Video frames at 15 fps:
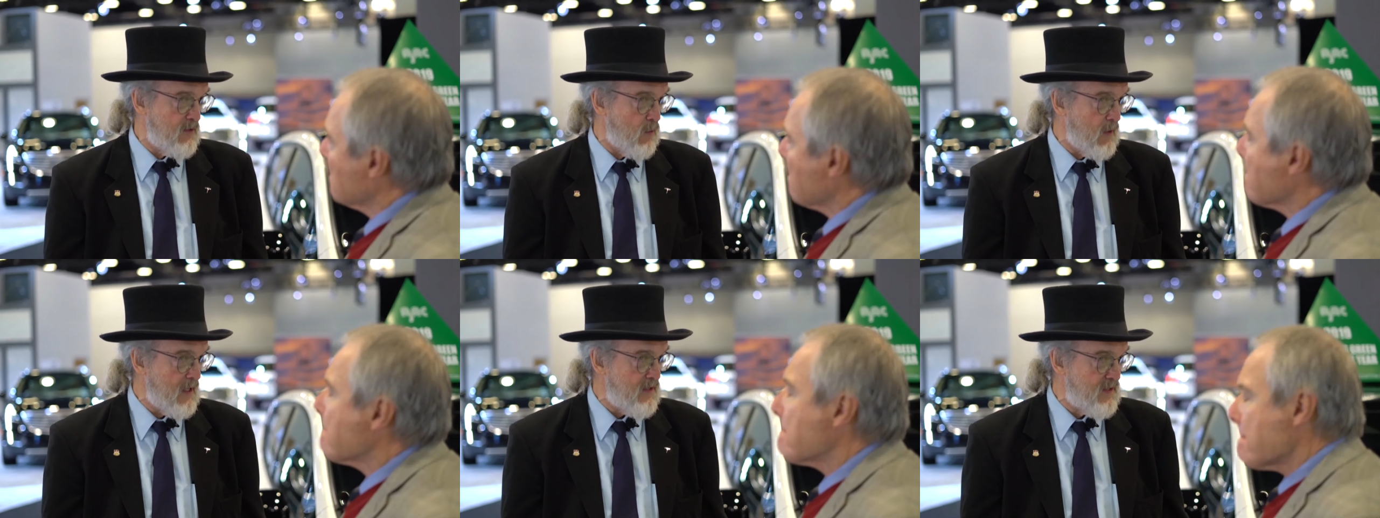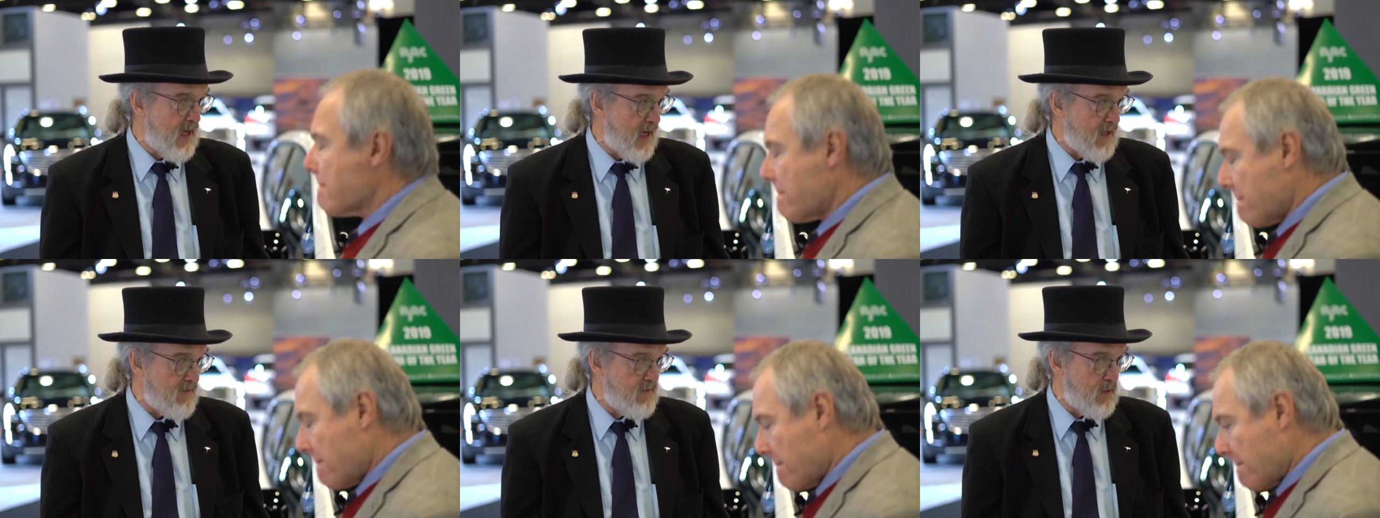Speaker 1: is only a
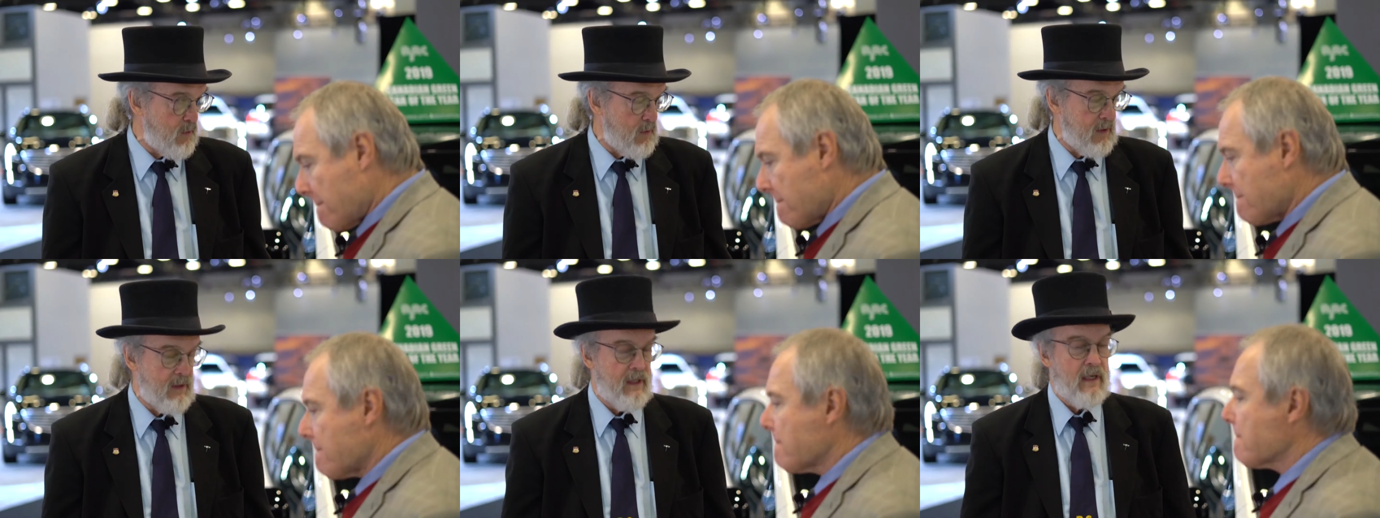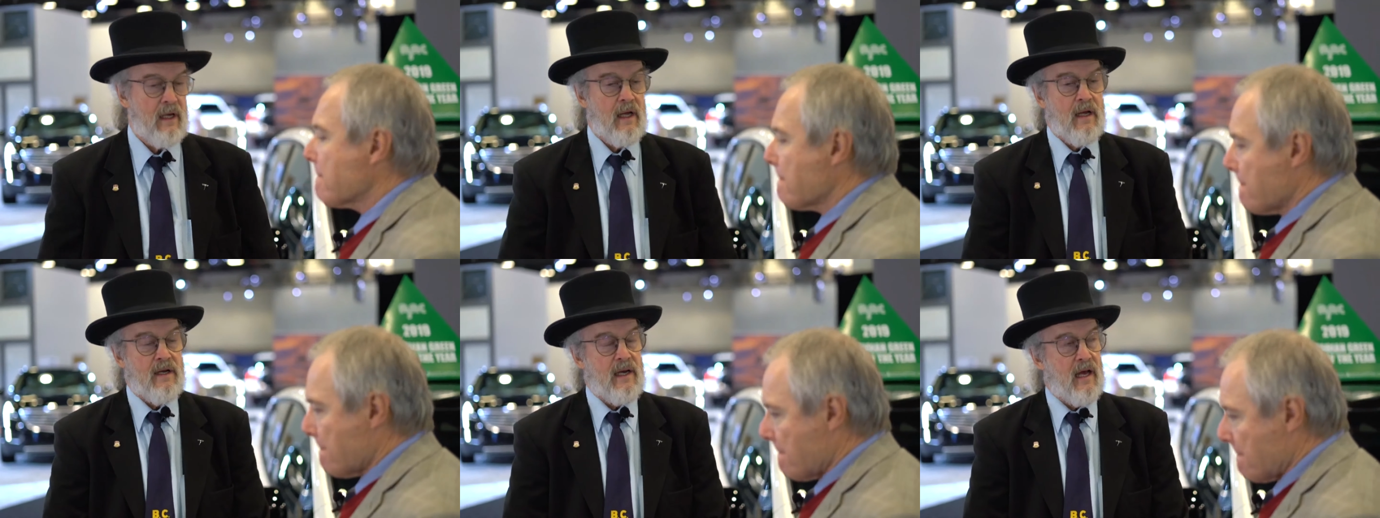tank of fuel.
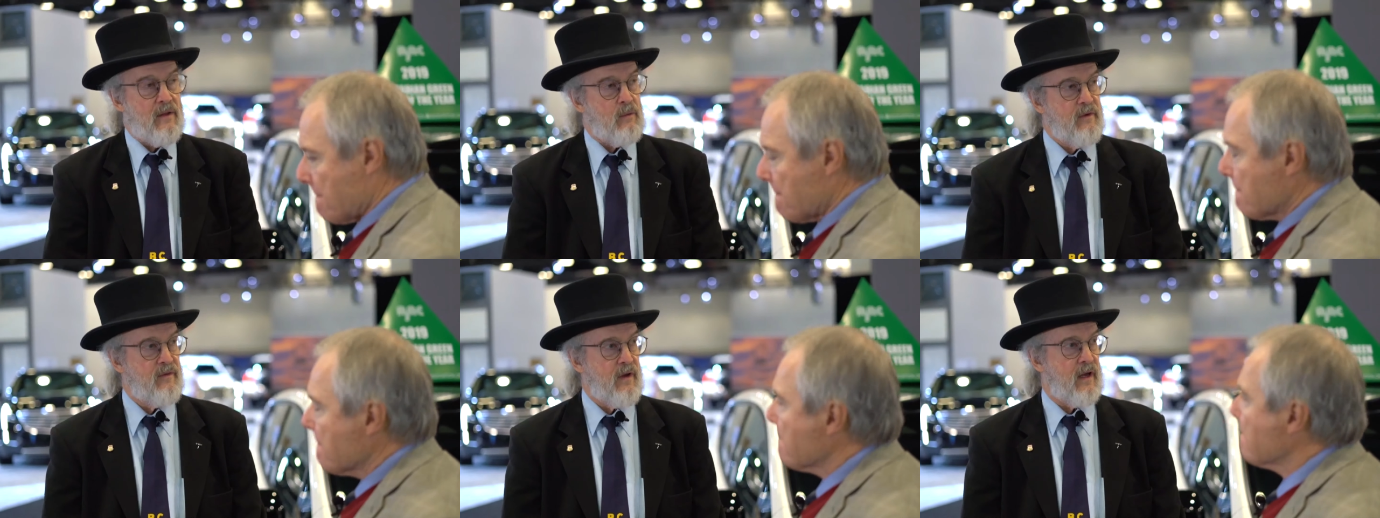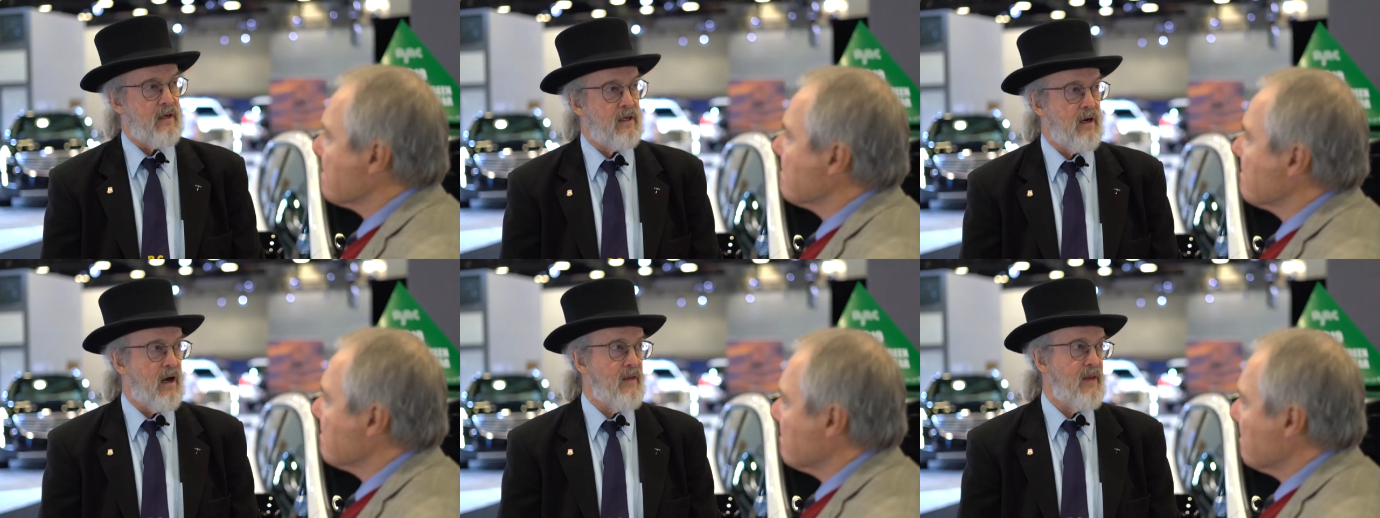Now that we've
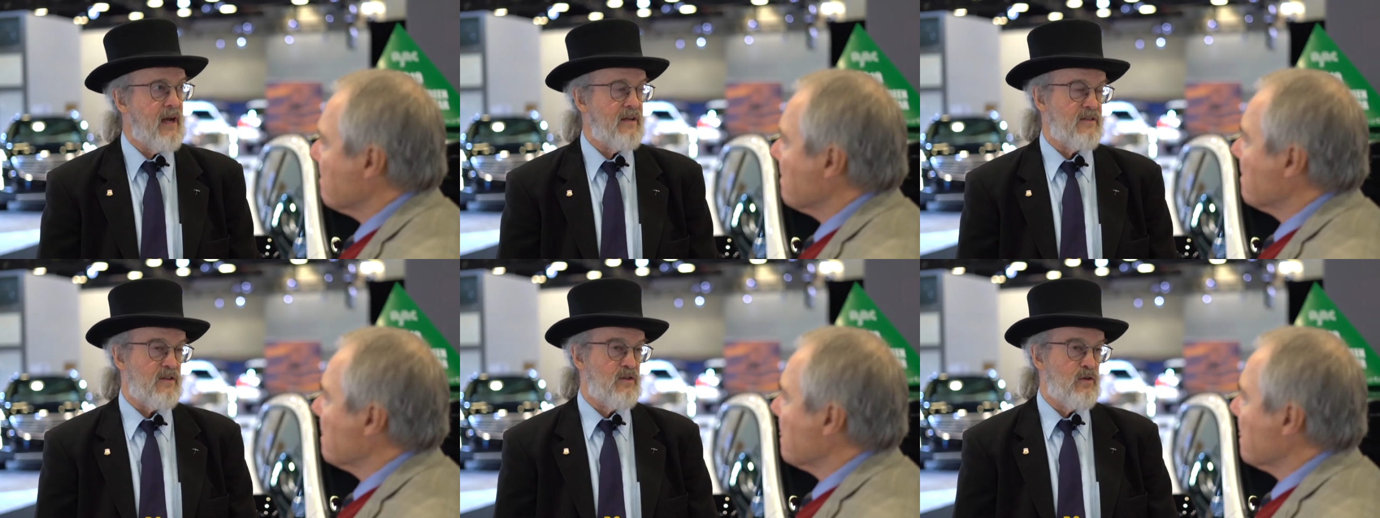got a car that has a